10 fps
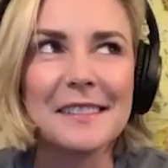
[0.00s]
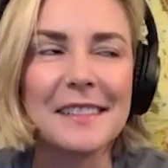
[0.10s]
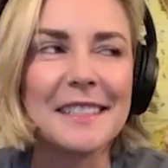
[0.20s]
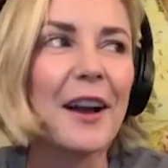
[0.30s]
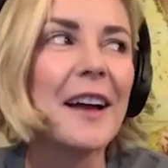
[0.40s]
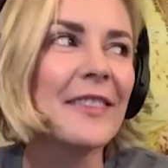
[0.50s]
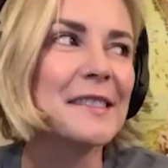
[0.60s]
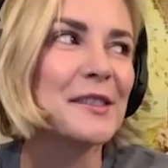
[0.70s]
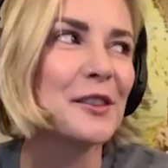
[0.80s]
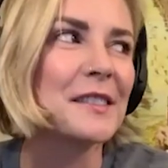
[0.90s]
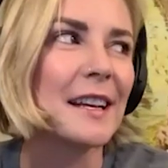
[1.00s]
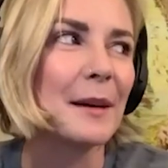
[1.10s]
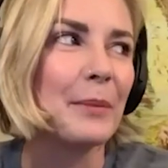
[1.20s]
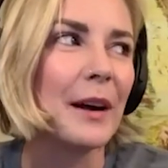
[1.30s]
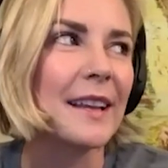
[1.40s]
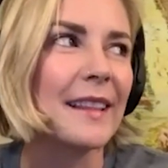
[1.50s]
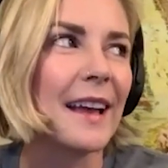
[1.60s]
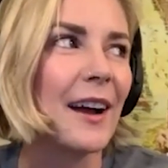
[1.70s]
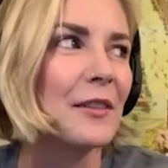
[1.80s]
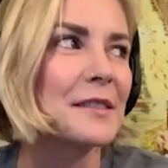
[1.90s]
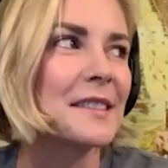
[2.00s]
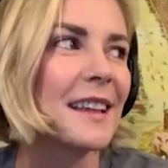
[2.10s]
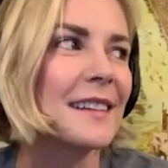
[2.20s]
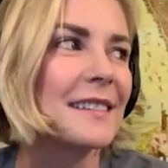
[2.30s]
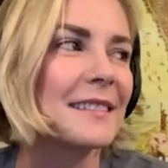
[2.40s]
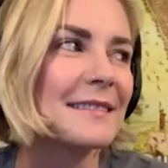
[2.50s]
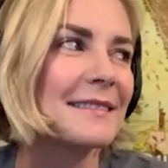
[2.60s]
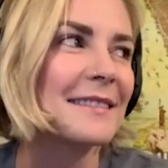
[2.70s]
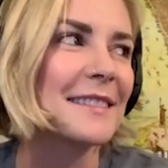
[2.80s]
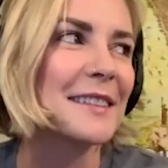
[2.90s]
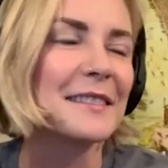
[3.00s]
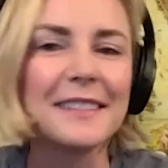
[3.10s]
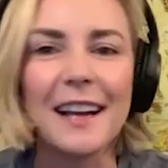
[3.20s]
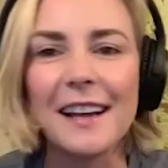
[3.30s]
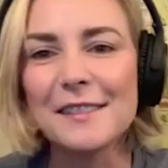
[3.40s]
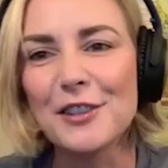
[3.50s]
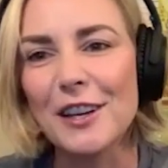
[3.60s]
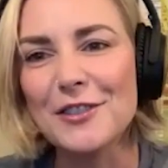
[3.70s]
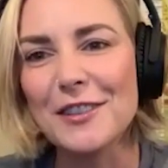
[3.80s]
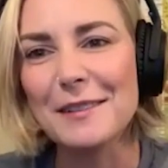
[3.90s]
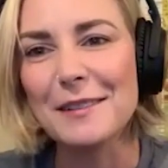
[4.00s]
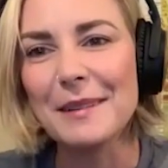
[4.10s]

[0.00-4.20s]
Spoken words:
Unless there's like a bug in the house, then the tides change a little bit.